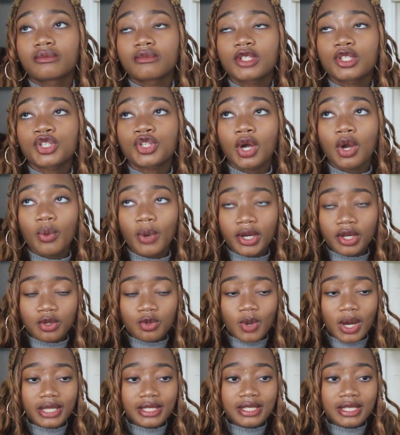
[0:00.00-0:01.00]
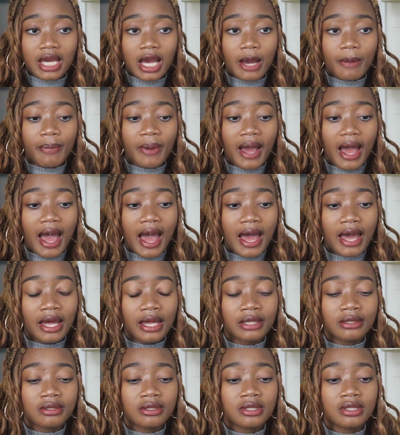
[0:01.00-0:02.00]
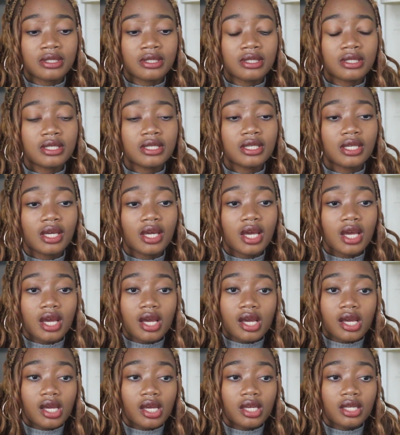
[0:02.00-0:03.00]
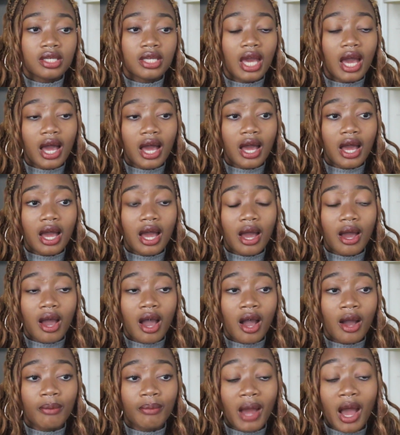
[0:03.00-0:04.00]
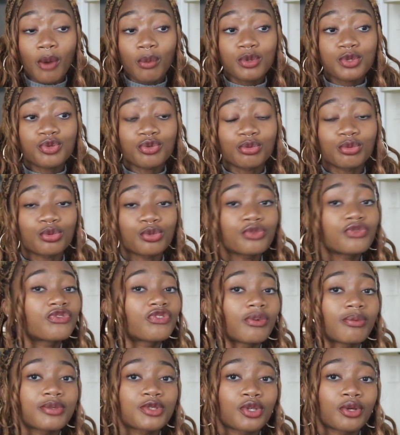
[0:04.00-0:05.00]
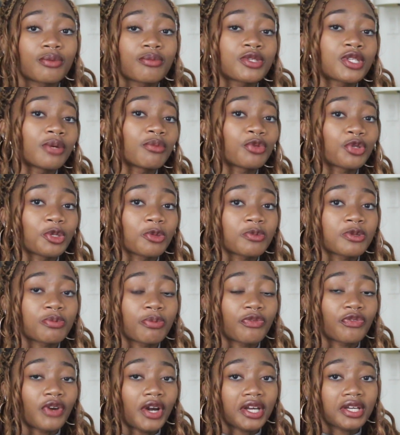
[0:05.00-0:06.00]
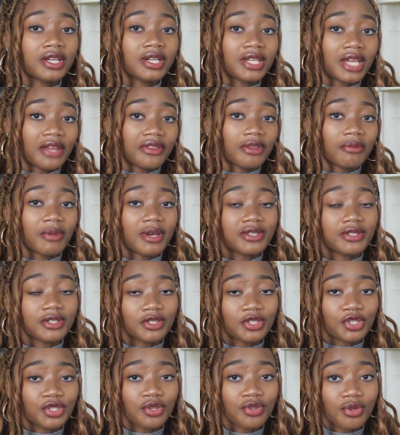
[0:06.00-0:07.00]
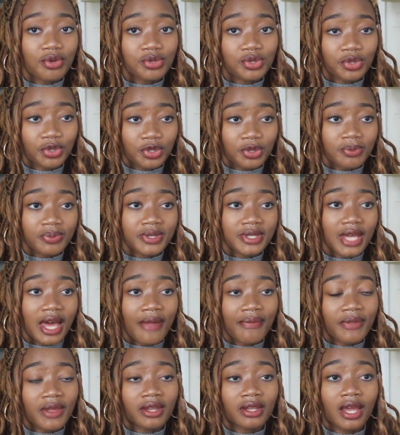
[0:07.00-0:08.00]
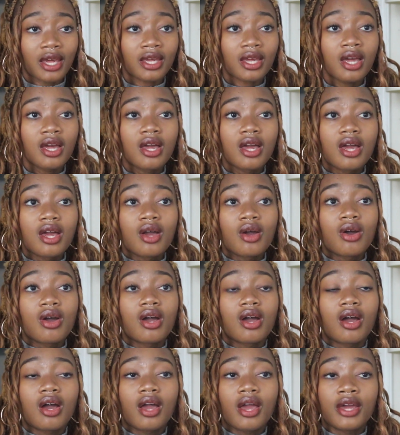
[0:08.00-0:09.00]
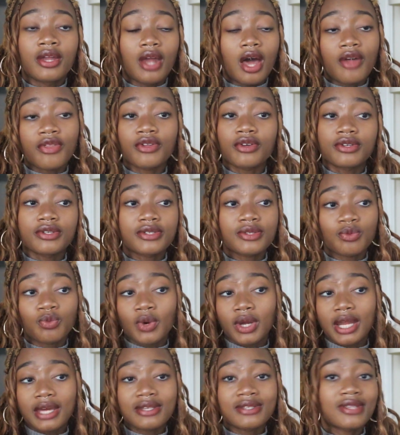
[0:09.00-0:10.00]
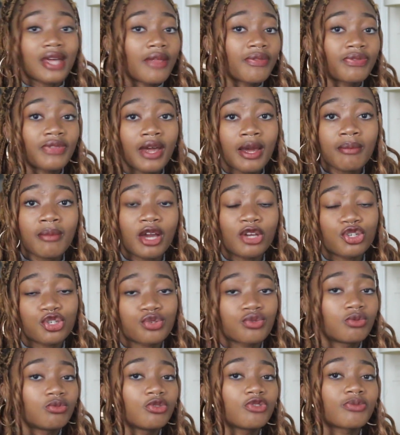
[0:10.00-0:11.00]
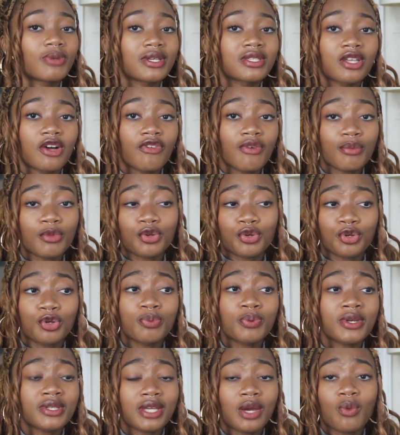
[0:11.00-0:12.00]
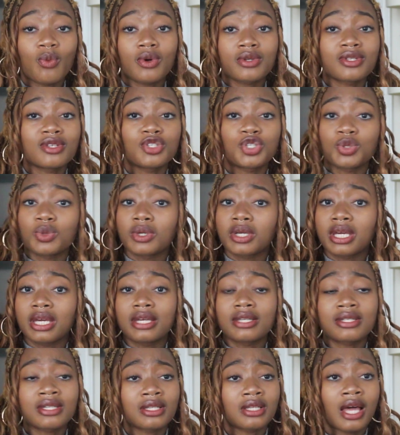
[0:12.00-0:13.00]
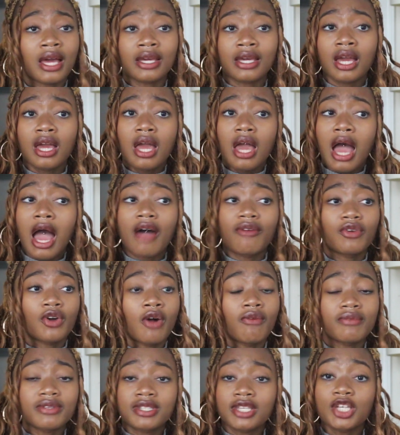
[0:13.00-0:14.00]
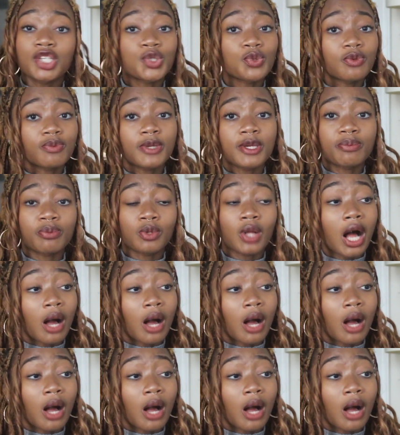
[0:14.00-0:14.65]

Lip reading: So I went on WhatsApp, and yeah, I was removed from some groups before I could get the message to those groups. And then like in others, when I sent them, I just removed myself from the group, because I wasn't doing it to like have a conversation with people.